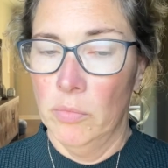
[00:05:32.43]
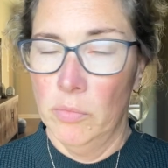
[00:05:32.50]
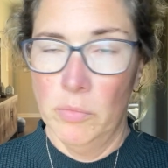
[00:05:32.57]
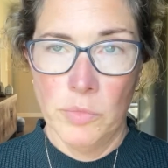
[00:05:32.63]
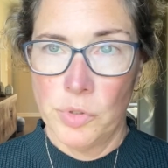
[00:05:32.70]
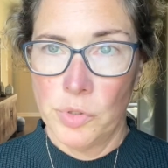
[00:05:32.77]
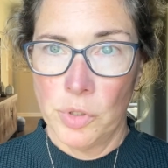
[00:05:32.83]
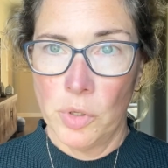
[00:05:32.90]

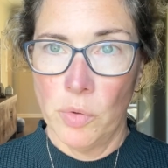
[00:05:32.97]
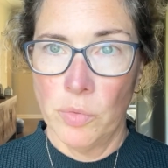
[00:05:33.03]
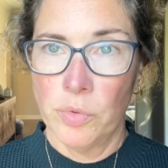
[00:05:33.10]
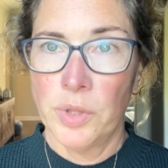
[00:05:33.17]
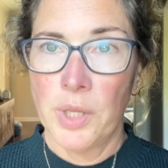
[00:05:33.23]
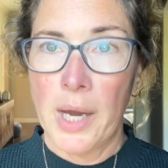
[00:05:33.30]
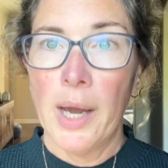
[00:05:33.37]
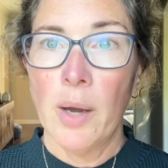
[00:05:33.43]
So
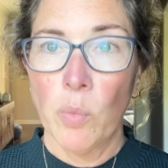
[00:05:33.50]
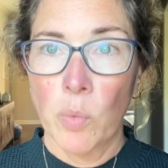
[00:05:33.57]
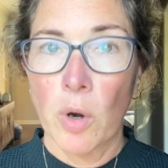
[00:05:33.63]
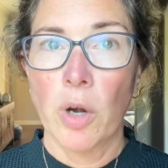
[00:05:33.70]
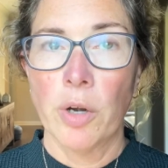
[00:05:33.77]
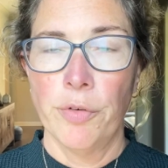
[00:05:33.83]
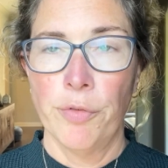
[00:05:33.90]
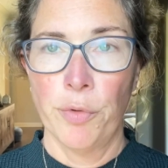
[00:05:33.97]
that
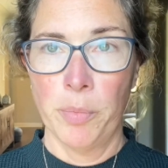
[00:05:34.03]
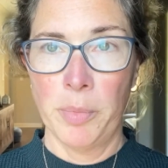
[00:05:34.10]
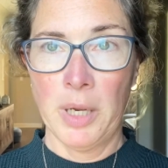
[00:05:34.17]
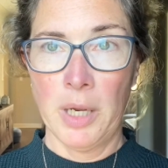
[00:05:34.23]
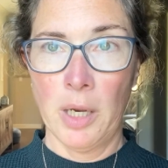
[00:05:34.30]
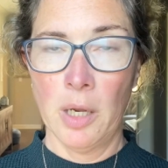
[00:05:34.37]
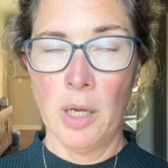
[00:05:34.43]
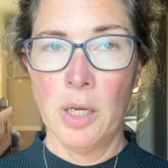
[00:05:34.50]
worked for
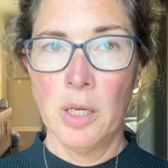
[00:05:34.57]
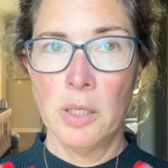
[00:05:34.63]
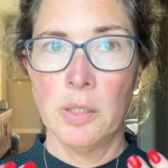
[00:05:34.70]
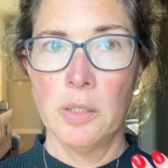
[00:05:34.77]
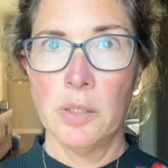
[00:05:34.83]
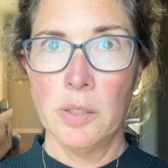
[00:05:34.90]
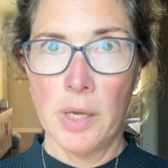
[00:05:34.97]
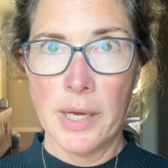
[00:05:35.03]
me
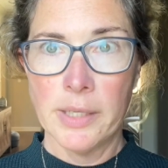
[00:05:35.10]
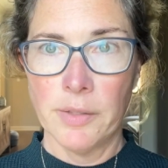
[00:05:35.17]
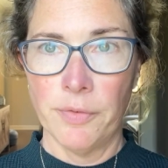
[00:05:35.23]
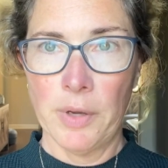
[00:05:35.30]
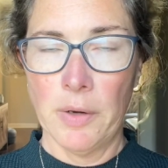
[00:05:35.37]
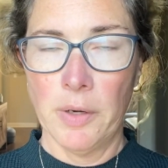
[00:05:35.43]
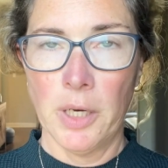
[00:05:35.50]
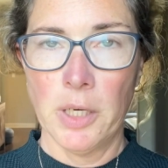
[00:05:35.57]
as a
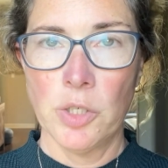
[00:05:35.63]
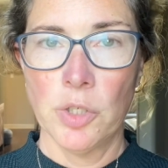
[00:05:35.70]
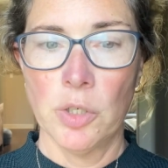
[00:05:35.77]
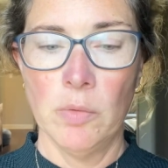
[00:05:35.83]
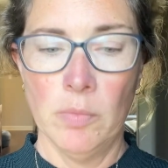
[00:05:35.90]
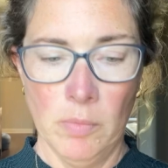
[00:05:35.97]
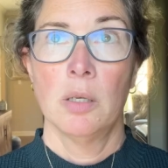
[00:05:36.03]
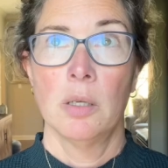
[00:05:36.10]
foundation.